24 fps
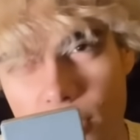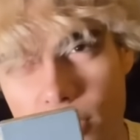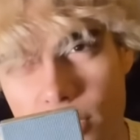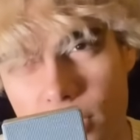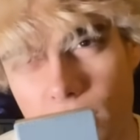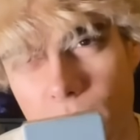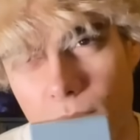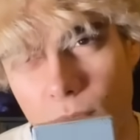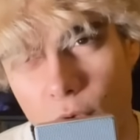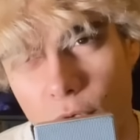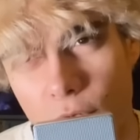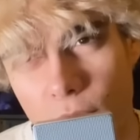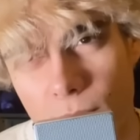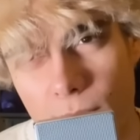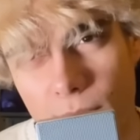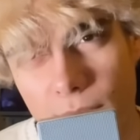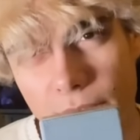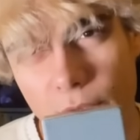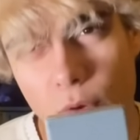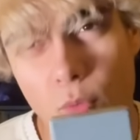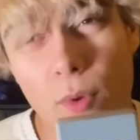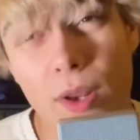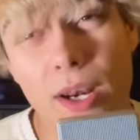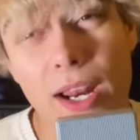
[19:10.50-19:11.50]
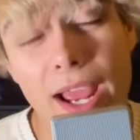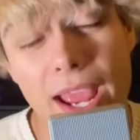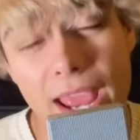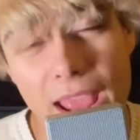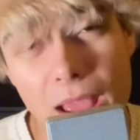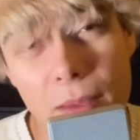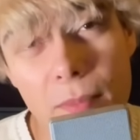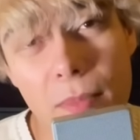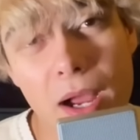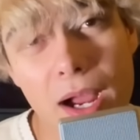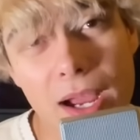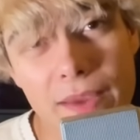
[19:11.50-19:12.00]
anymore, but like when I
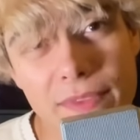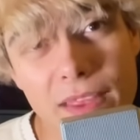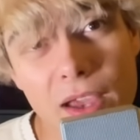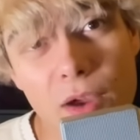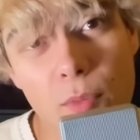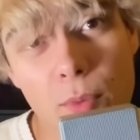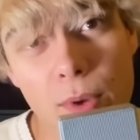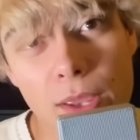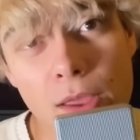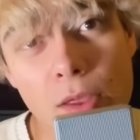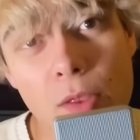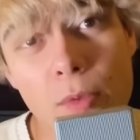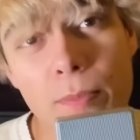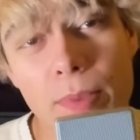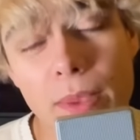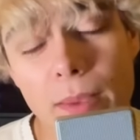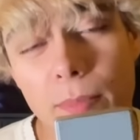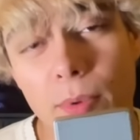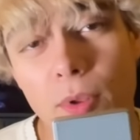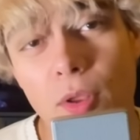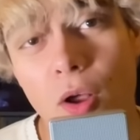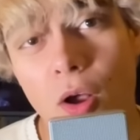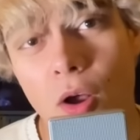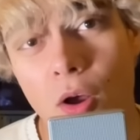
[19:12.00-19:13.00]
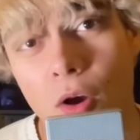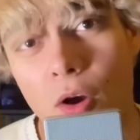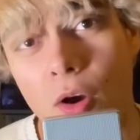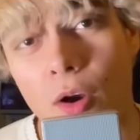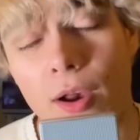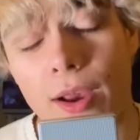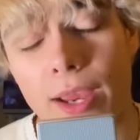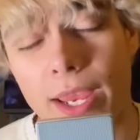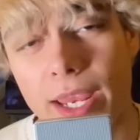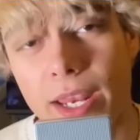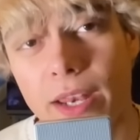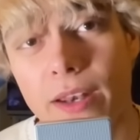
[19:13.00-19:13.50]
am behind that wheel, people
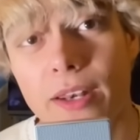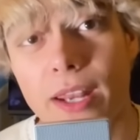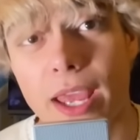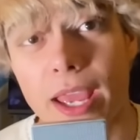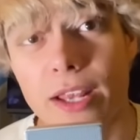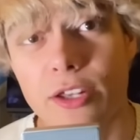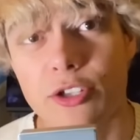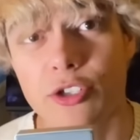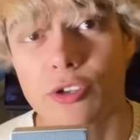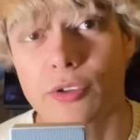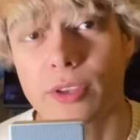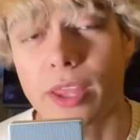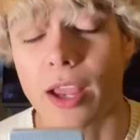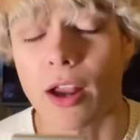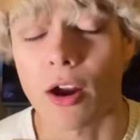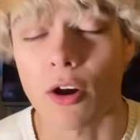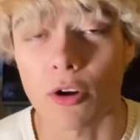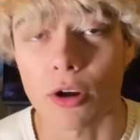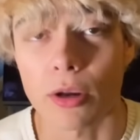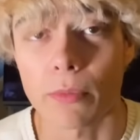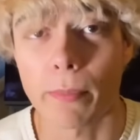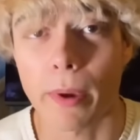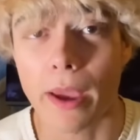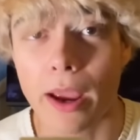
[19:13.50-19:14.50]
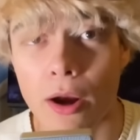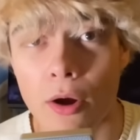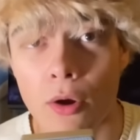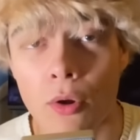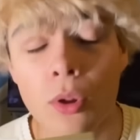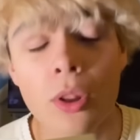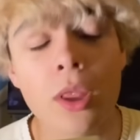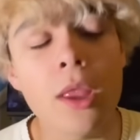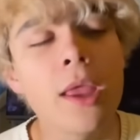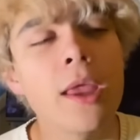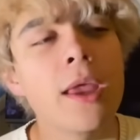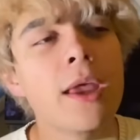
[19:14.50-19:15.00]
are in danger. They are in
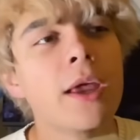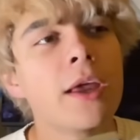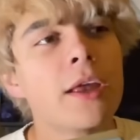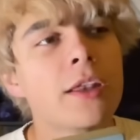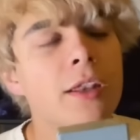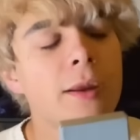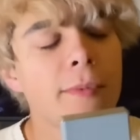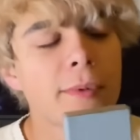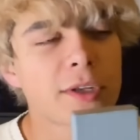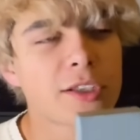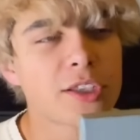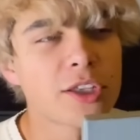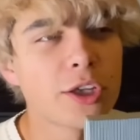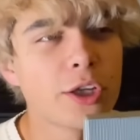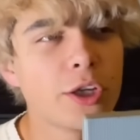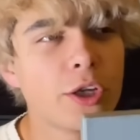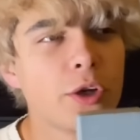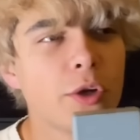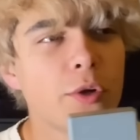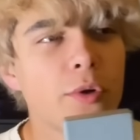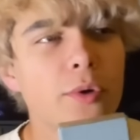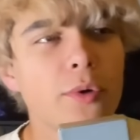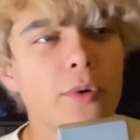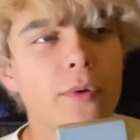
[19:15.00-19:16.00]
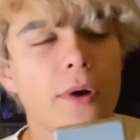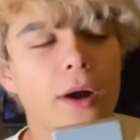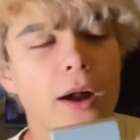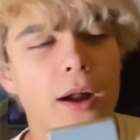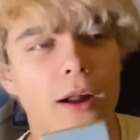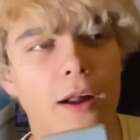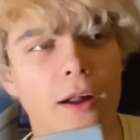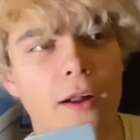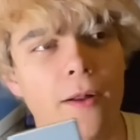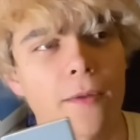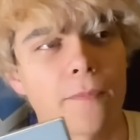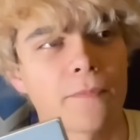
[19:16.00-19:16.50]
peril. Number 2,
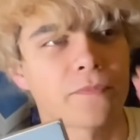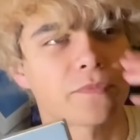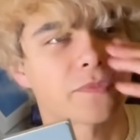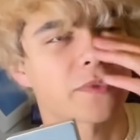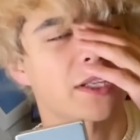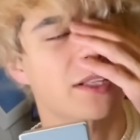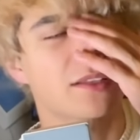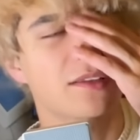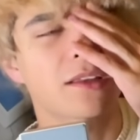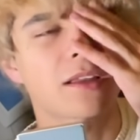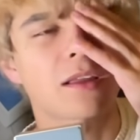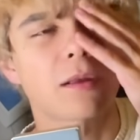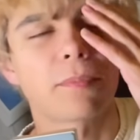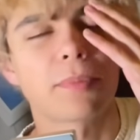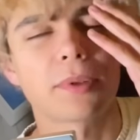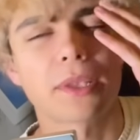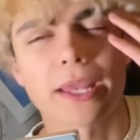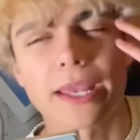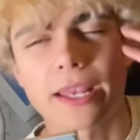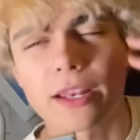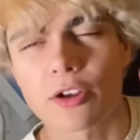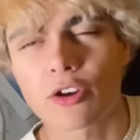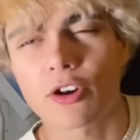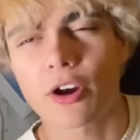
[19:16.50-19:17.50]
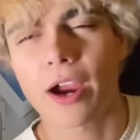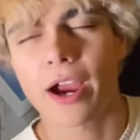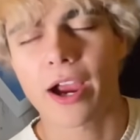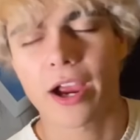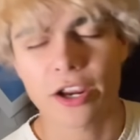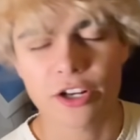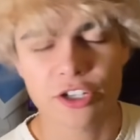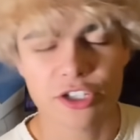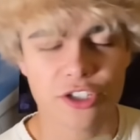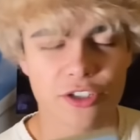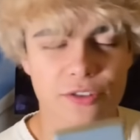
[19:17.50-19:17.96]
like a plane crash.